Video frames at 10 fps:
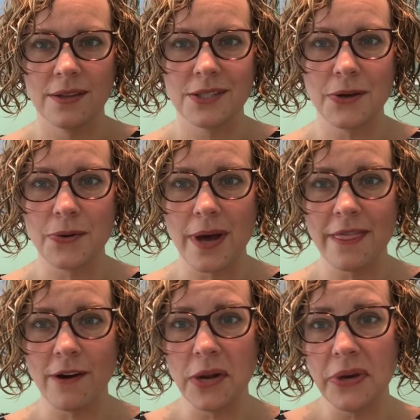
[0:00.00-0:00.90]
So I
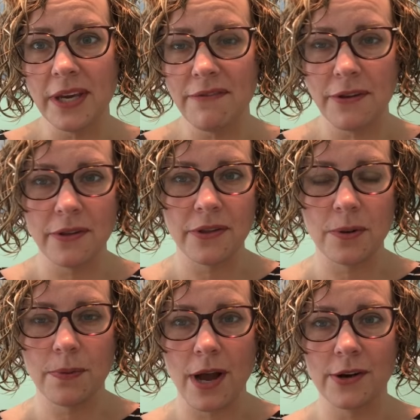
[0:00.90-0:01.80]
thought I would give you a
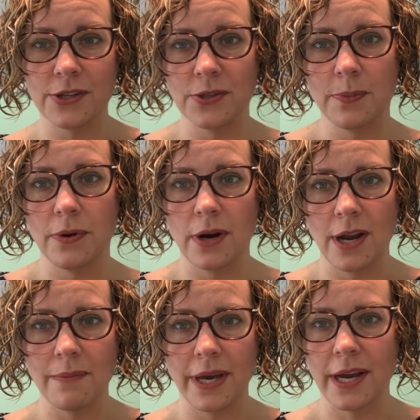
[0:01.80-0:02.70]
little progress report
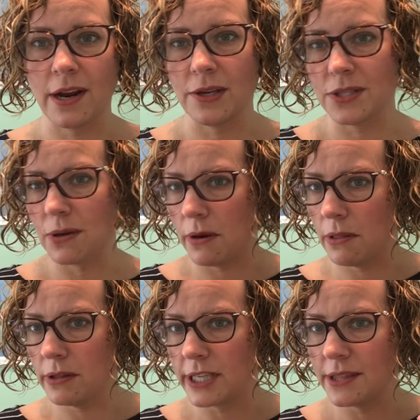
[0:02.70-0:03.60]
on my hair. You saw what
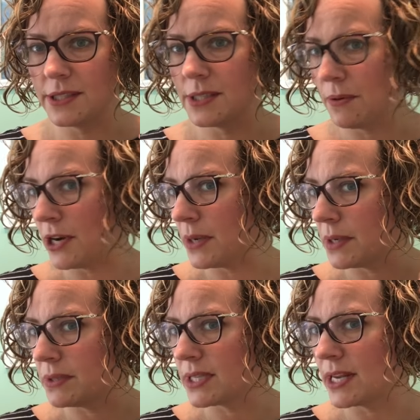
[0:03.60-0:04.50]
it looked like this morning.
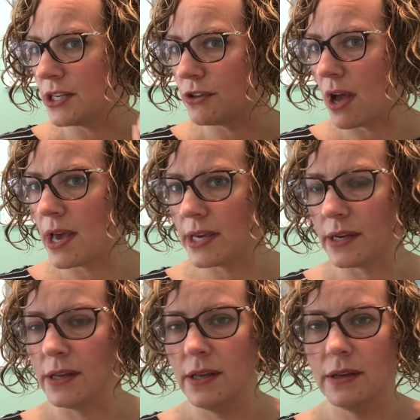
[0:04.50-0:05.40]
It was kind of dry
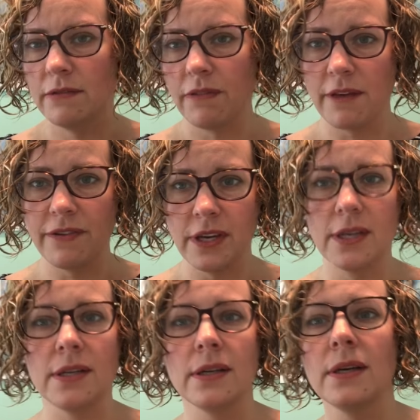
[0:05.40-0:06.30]
and fluffy
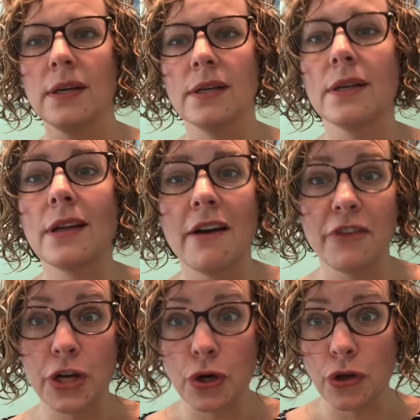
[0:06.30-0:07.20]
and not
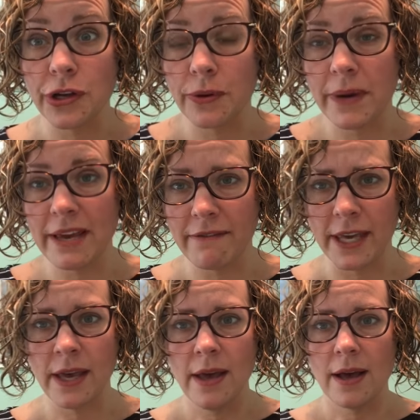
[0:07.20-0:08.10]
very curly or
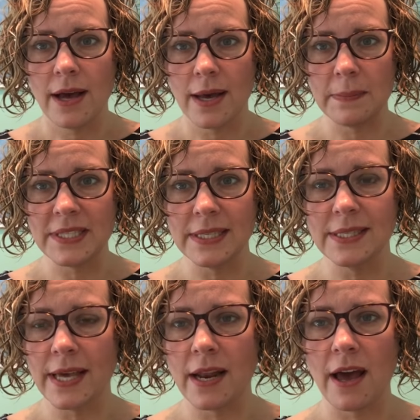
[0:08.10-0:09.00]
wavy. Since
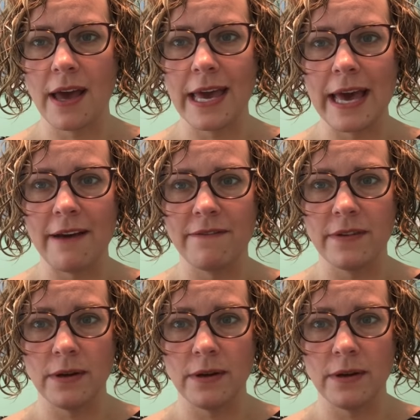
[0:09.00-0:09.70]
then I have